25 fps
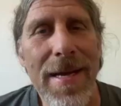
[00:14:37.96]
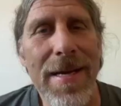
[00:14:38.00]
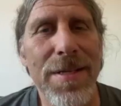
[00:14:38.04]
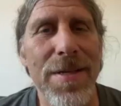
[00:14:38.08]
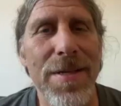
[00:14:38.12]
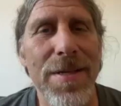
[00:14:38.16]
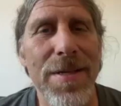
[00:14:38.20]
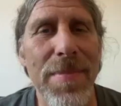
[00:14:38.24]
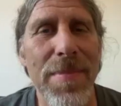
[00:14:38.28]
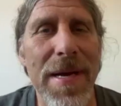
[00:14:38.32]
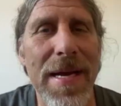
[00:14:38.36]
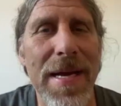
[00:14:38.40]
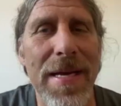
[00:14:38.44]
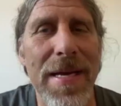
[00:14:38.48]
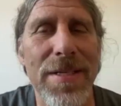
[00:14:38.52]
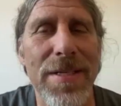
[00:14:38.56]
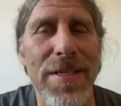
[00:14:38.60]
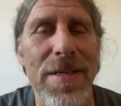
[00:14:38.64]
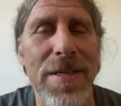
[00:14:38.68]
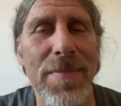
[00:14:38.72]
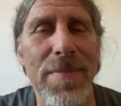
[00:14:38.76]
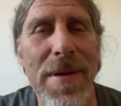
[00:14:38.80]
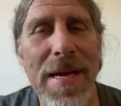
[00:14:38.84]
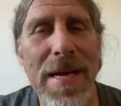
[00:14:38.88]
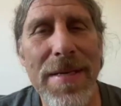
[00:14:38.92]
it's
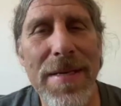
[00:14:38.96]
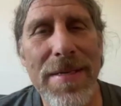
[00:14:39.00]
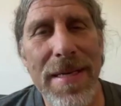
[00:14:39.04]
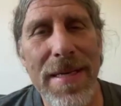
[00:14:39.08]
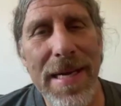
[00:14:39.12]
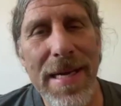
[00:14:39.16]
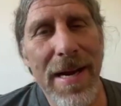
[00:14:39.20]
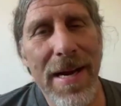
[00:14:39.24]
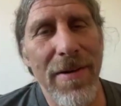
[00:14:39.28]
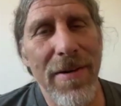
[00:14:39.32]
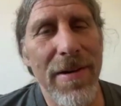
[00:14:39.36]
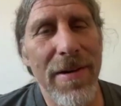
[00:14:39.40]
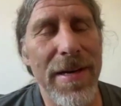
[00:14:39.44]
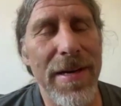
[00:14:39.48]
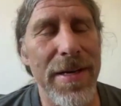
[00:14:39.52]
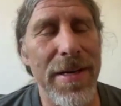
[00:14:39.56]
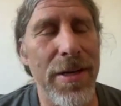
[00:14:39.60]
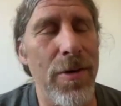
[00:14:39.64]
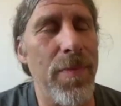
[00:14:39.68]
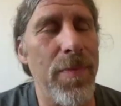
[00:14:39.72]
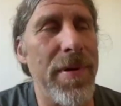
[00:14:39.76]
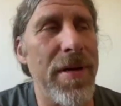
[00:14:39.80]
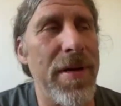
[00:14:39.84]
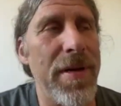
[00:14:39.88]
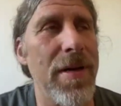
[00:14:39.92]
amazing hearing
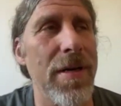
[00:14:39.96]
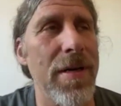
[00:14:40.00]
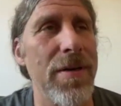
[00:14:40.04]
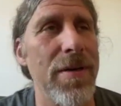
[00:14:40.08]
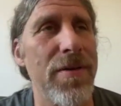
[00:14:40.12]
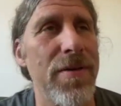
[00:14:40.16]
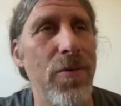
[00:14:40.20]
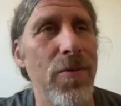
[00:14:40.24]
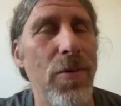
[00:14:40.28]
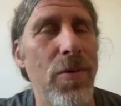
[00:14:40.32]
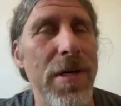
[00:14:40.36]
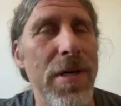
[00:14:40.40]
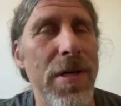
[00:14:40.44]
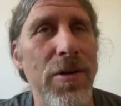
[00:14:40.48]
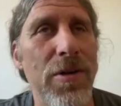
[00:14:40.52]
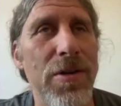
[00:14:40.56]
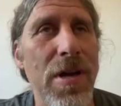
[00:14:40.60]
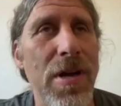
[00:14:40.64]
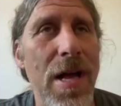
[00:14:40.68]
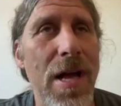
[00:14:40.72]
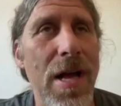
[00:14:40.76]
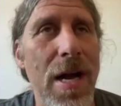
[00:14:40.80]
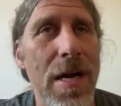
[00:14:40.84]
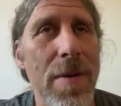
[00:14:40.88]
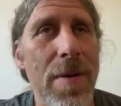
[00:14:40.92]
you, because when you
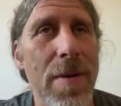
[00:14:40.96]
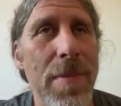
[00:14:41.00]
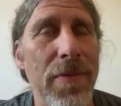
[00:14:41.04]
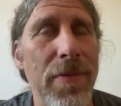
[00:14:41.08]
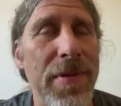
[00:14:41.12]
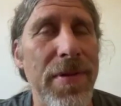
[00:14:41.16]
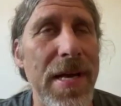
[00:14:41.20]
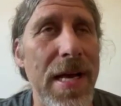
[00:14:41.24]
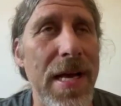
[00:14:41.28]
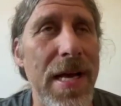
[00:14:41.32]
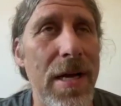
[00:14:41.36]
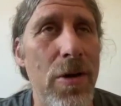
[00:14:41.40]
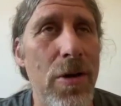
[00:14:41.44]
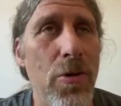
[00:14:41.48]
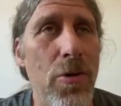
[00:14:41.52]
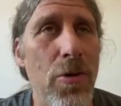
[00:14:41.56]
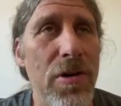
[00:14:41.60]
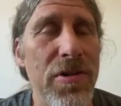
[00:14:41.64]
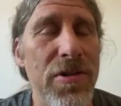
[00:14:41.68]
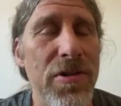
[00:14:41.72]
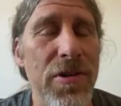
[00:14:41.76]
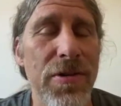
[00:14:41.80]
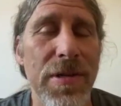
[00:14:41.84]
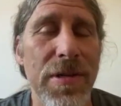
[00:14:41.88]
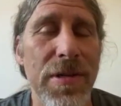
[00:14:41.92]
talk about that, of
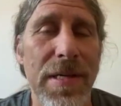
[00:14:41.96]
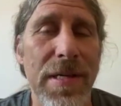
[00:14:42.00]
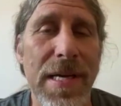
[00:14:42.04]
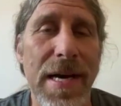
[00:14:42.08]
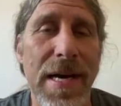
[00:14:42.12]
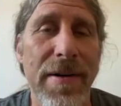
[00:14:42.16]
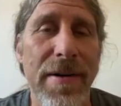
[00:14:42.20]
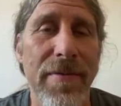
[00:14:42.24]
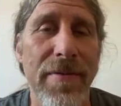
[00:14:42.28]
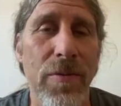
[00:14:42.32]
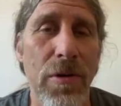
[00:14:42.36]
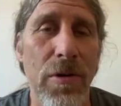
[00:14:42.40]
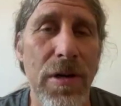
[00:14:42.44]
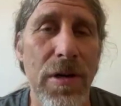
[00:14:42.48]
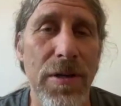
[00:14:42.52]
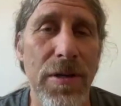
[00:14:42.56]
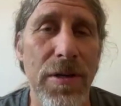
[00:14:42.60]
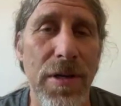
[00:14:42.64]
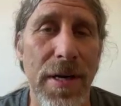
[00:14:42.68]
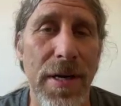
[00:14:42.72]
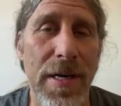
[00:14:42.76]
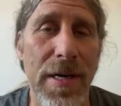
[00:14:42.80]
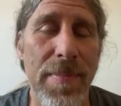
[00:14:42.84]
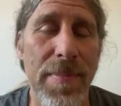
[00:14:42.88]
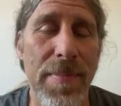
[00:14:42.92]
course, there's a lot of work
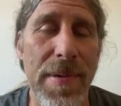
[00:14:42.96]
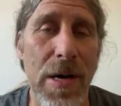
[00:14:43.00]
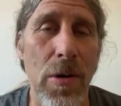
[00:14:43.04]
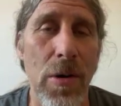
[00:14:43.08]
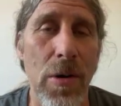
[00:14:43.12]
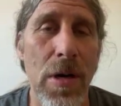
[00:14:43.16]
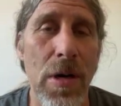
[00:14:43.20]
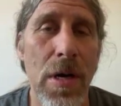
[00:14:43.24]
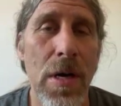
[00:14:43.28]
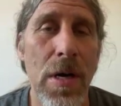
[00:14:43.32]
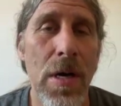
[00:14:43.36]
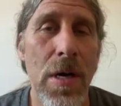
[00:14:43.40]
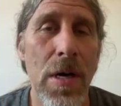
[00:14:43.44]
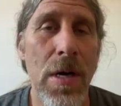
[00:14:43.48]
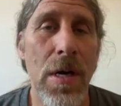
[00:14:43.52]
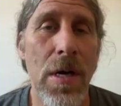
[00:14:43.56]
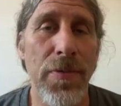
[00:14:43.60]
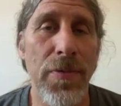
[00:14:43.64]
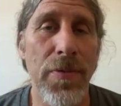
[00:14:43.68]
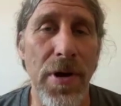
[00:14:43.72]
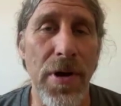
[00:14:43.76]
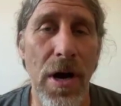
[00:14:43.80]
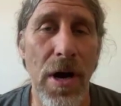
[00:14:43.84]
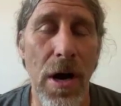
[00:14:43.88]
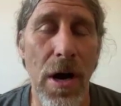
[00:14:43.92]
done about
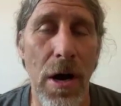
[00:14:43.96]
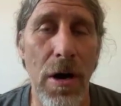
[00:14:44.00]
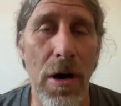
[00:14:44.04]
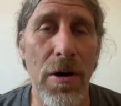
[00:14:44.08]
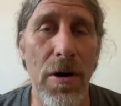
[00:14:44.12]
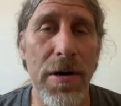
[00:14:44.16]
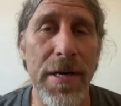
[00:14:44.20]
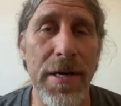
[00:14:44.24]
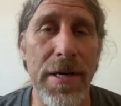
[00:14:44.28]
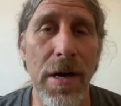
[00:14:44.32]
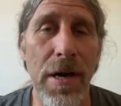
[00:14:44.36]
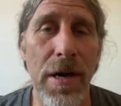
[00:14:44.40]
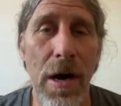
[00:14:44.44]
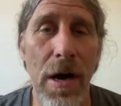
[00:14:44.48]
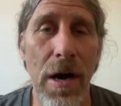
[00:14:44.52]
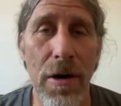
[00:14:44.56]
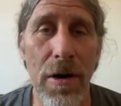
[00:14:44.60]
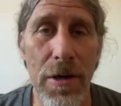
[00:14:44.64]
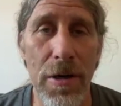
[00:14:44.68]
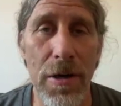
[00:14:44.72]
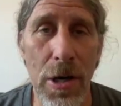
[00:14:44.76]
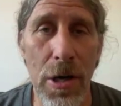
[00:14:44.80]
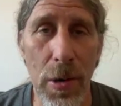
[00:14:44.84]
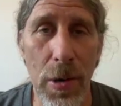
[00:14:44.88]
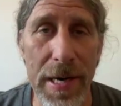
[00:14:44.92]
the heart and
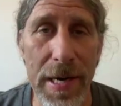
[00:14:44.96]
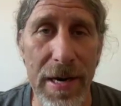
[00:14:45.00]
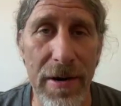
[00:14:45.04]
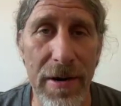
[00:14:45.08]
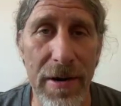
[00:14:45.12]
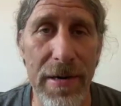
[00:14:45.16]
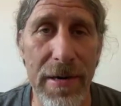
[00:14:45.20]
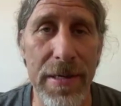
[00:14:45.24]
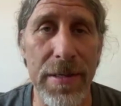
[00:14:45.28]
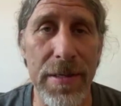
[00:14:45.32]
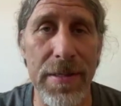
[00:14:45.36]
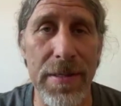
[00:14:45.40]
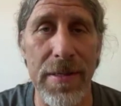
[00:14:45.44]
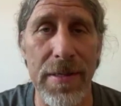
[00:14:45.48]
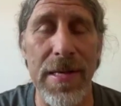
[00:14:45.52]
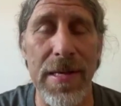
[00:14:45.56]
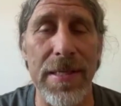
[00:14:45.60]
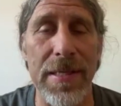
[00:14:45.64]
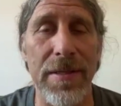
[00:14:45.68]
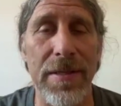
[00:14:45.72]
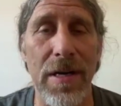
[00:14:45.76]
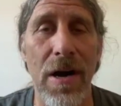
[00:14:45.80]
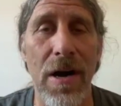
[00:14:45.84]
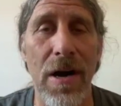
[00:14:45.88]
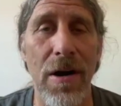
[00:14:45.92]
heart coherence, and
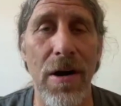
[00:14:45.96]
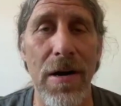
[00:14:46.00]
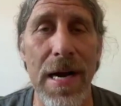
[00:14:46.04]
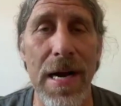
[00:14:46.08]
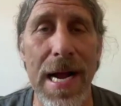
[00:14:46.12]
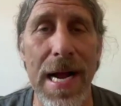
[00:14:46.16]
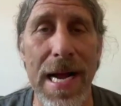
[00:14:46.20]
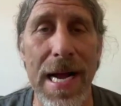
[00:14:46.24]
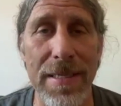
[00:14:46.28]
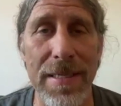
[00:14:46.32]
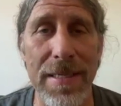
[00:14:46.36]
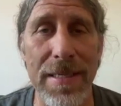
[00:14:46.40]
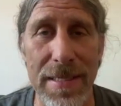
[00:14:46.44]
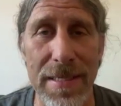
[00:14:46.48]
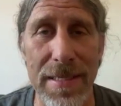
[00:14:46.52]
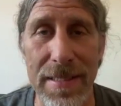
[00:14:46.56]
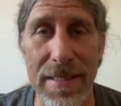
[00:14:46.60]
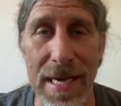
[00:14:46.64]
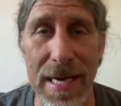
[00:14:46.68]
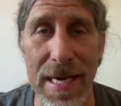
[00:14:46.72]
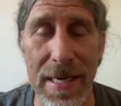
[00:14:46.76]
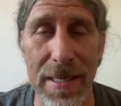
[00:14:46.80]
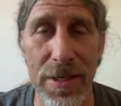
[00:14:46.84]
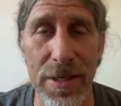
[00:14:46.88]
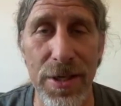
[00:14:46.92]
that the heart has an
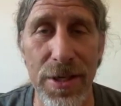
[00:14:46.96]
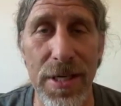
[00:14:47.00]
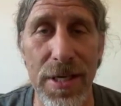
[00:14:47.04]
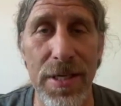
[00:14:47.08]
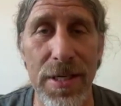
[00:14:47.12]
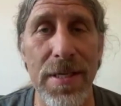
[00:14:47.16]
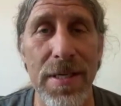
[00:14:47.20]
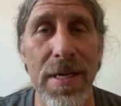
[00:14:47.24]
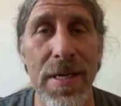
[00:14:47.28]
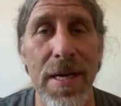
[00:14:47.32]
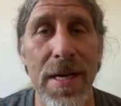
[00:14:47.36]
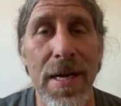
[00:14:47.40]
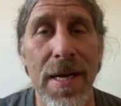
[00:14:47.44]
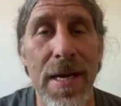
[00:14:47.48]
intelligence,